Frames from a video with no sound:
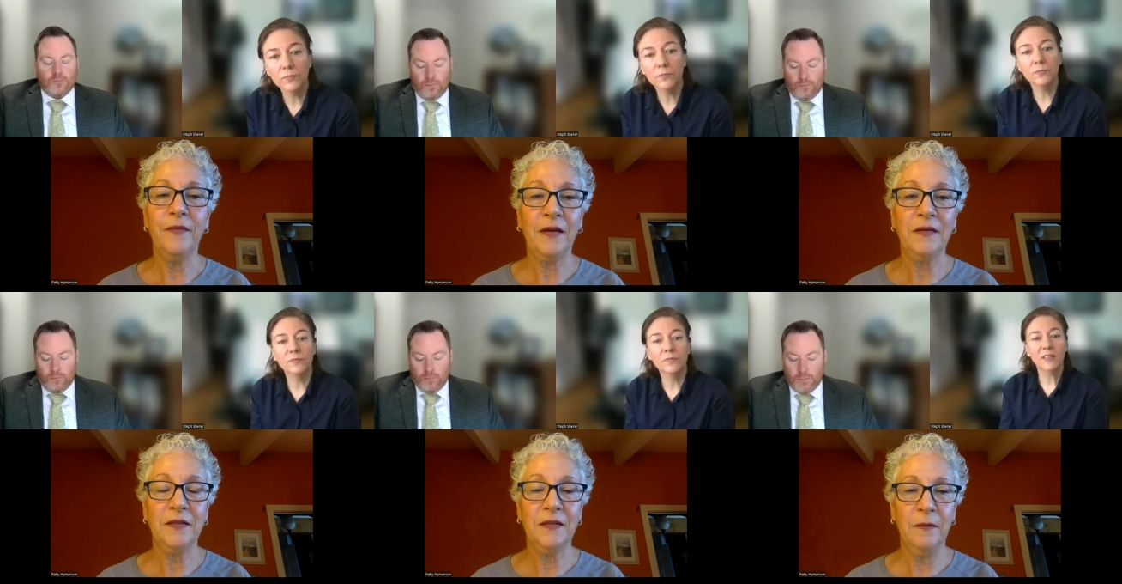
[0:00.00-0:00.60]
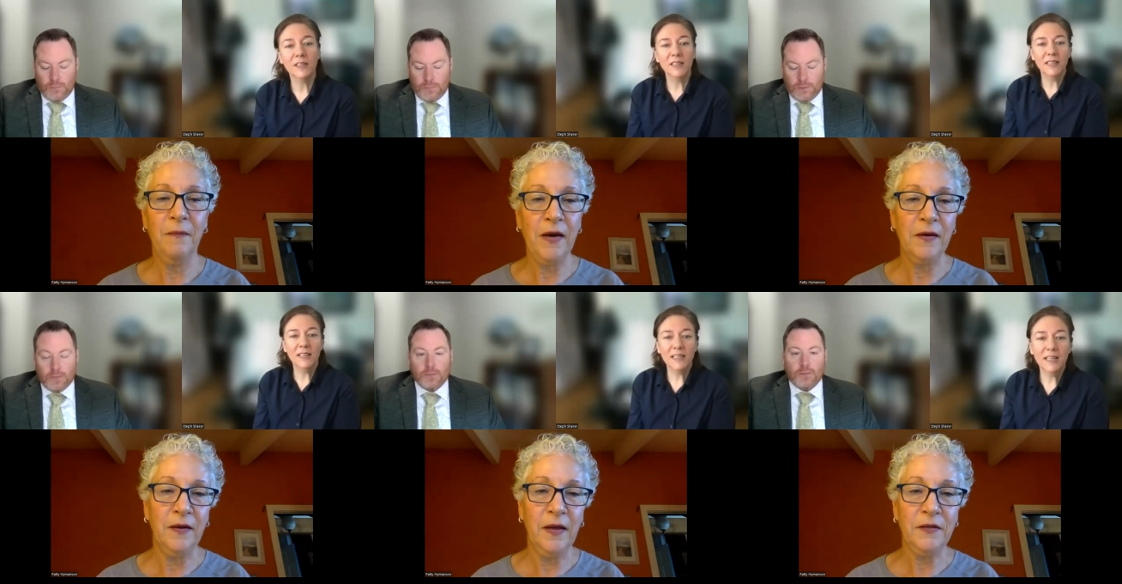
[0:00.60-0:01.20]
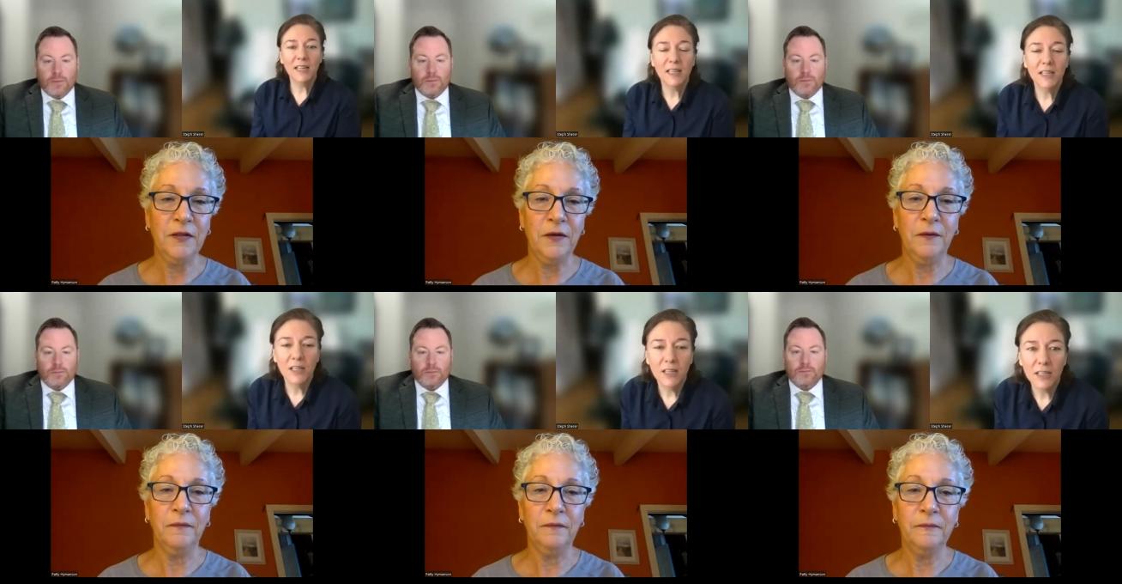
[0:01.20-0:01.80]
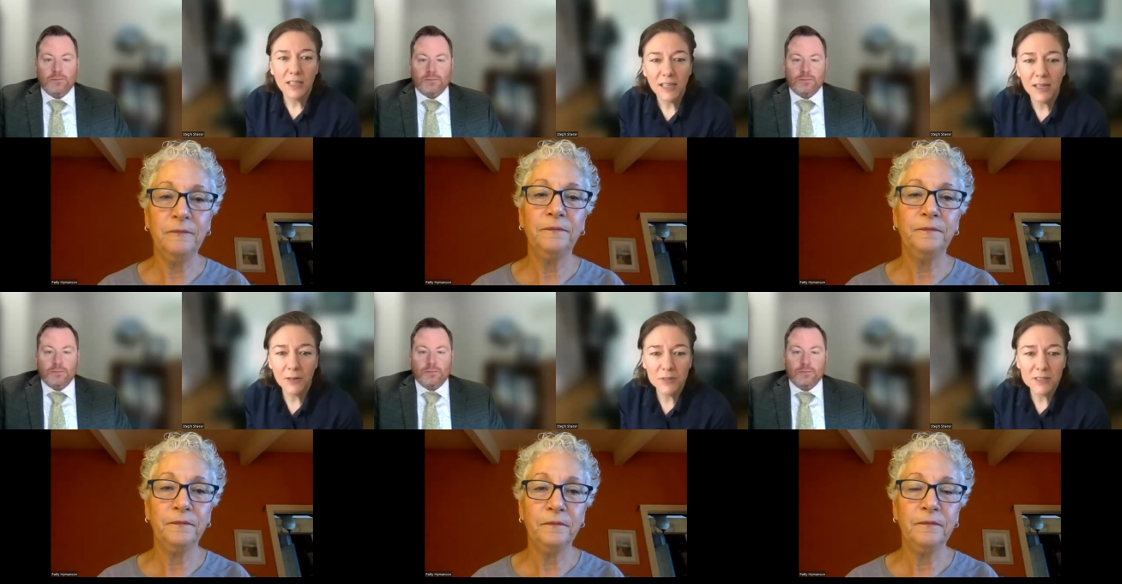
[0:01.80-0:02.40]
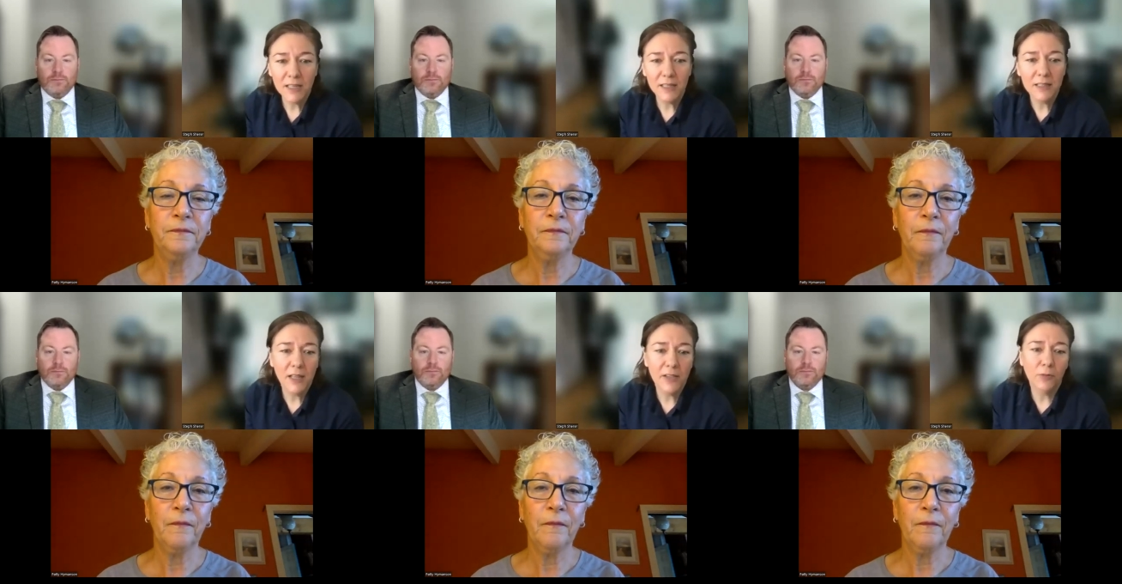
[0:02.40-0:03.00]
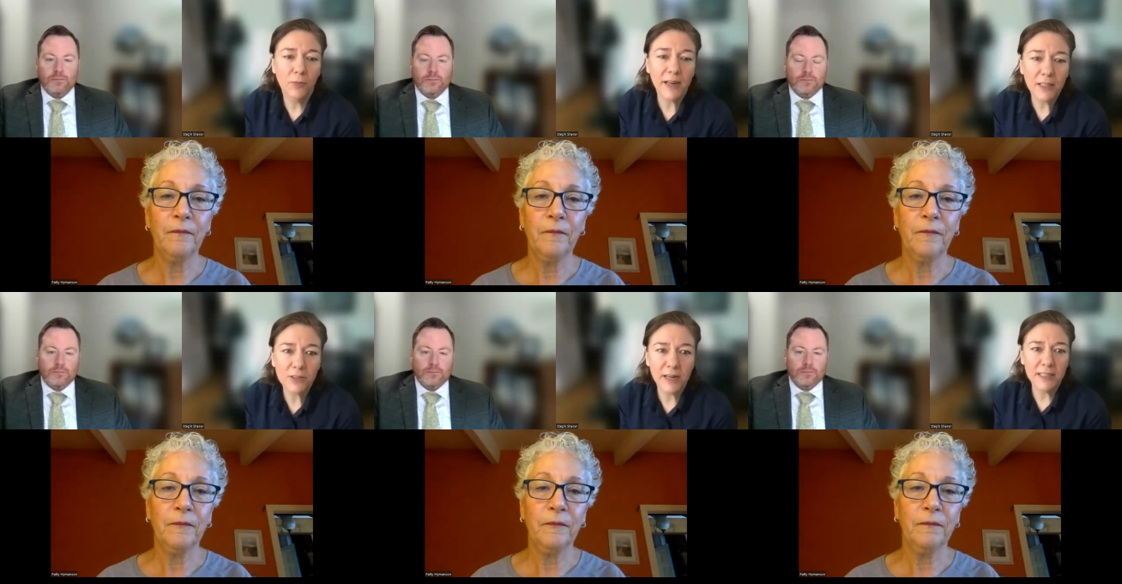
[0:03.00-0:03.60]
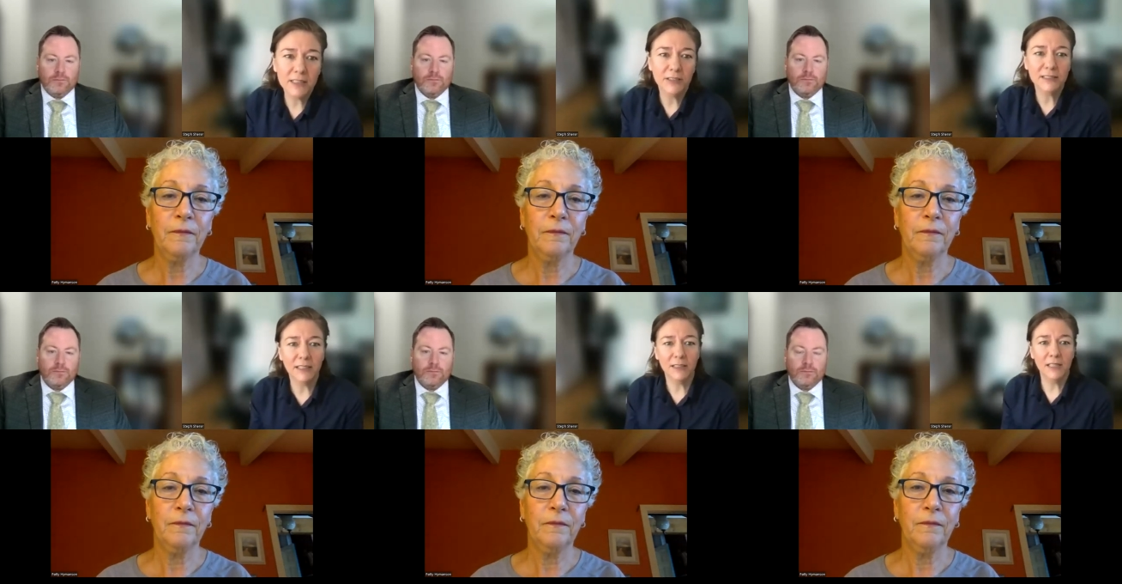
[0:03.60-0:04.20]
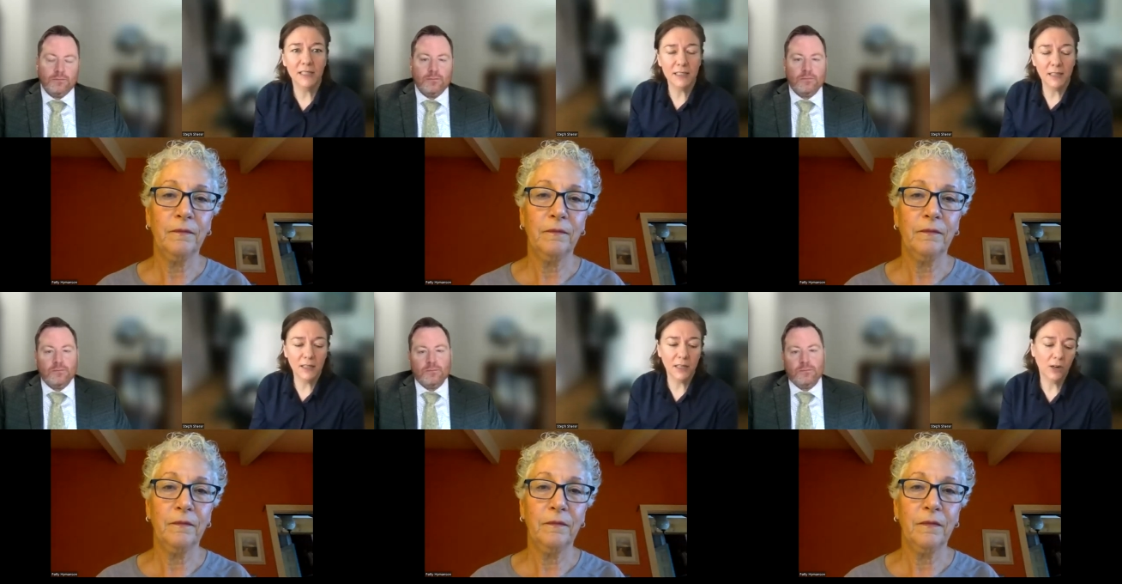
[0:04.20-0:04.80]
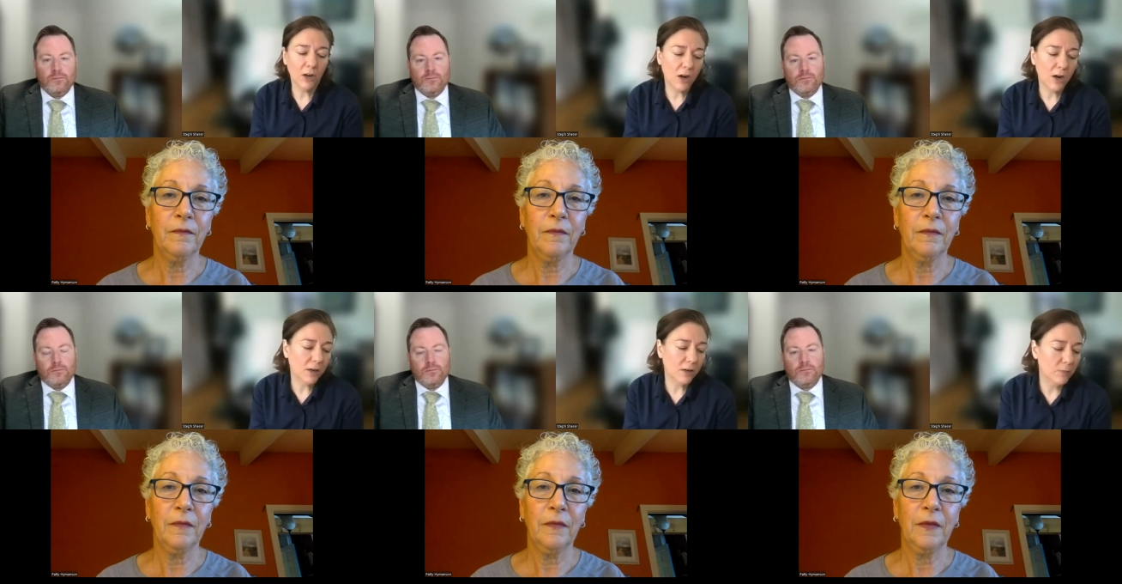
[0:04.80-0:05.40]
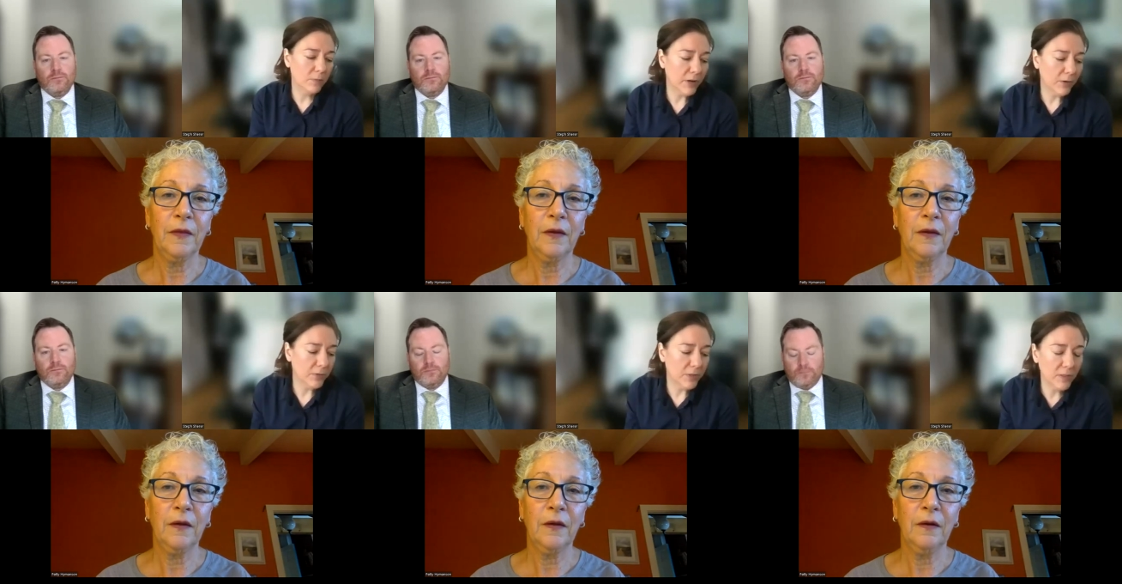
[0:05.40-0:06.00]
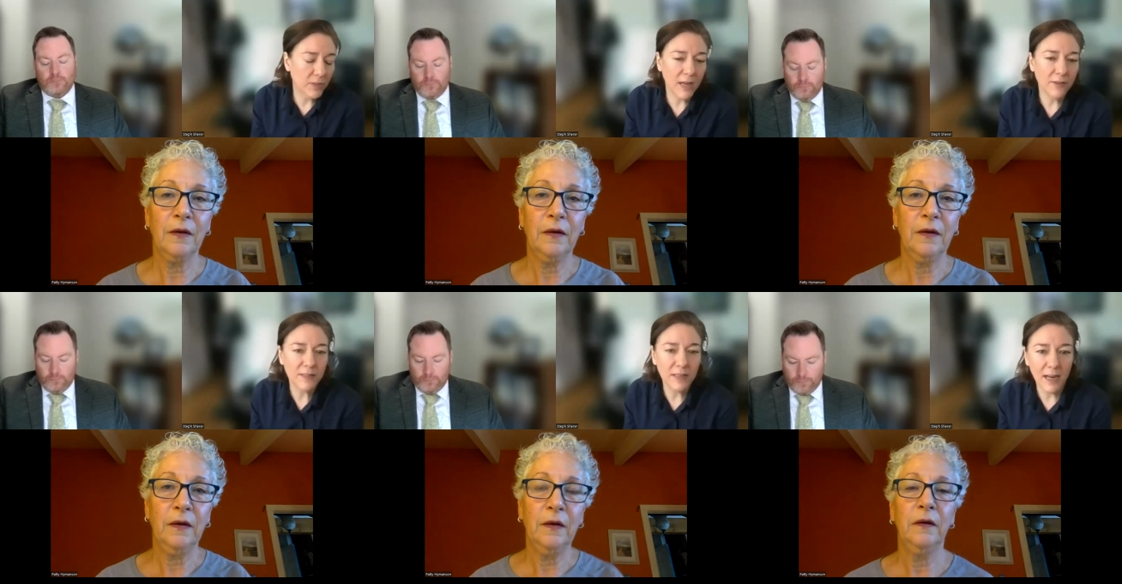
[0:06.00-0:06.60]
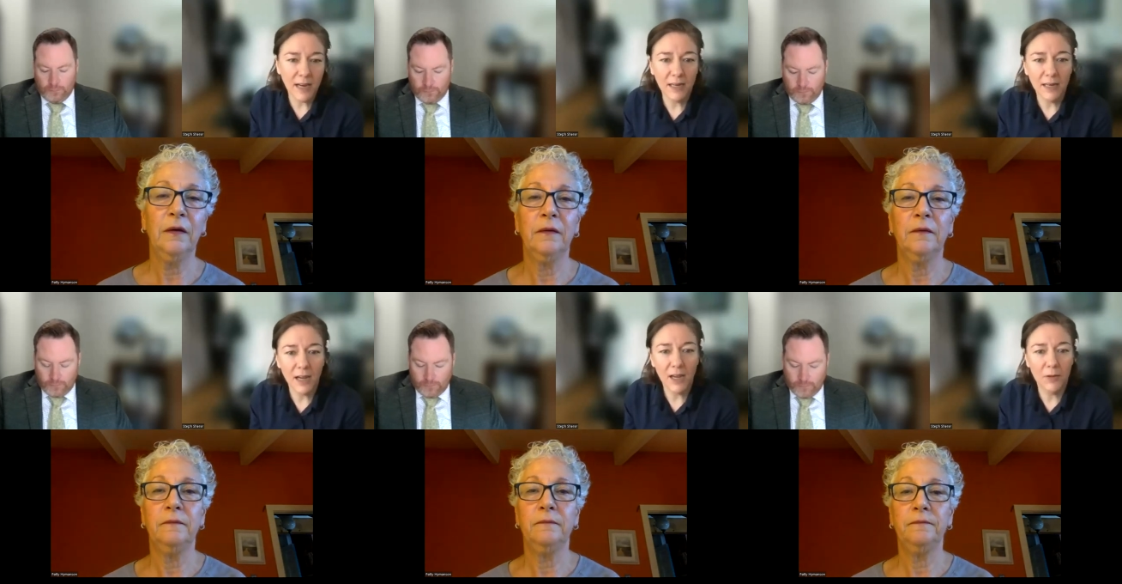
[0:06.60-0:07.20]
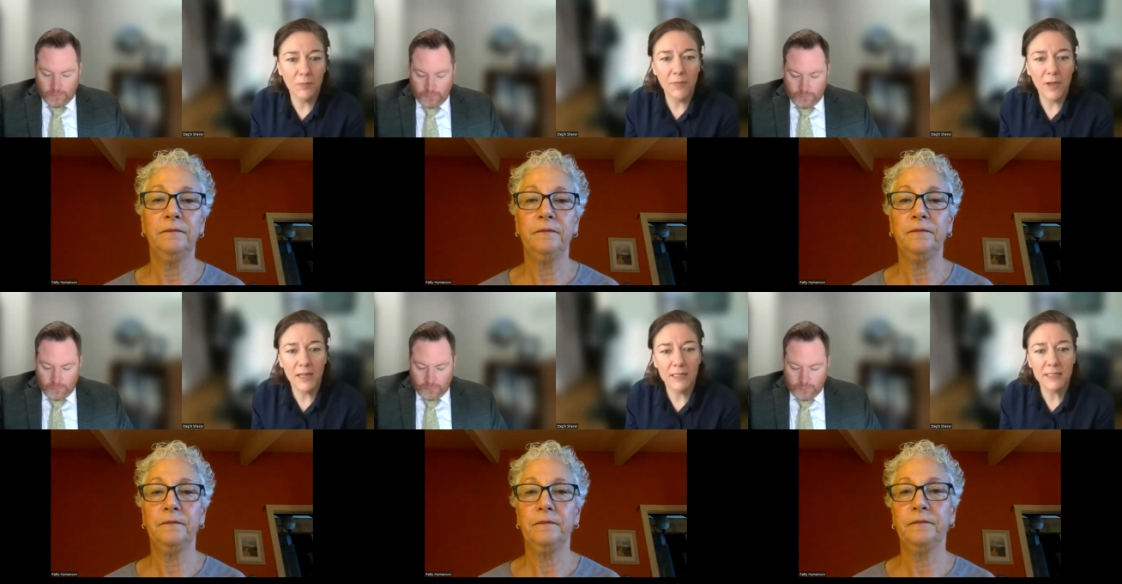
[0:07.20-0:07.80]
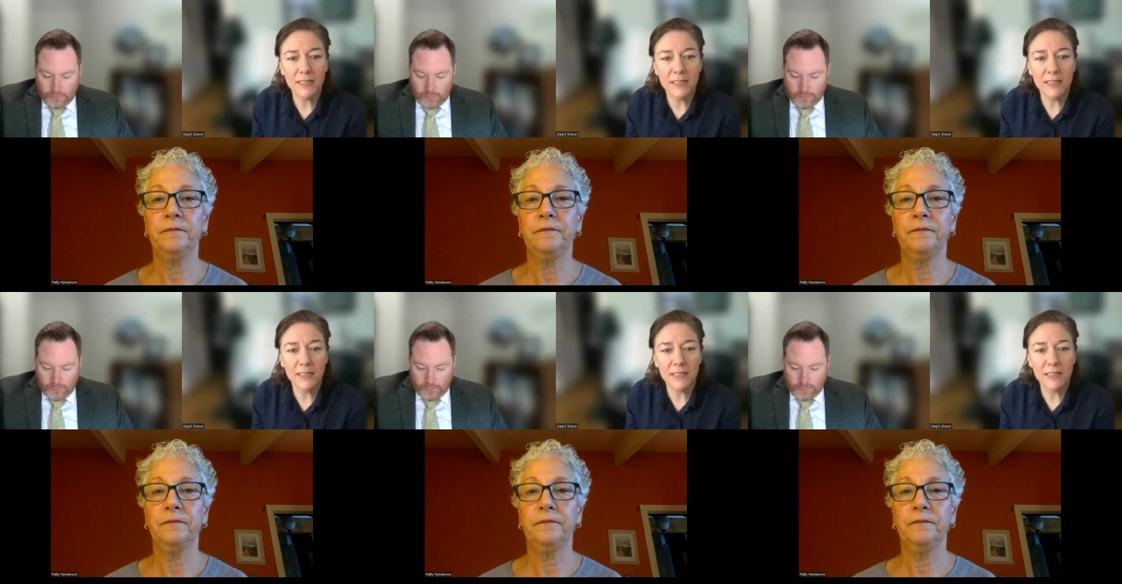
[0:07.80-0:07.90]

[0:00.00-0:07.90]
Speaker 1: that's the medical answer
Speaker 2: yeah i would say and, and the regulatory answer is that is that there are you know the, the fda um, and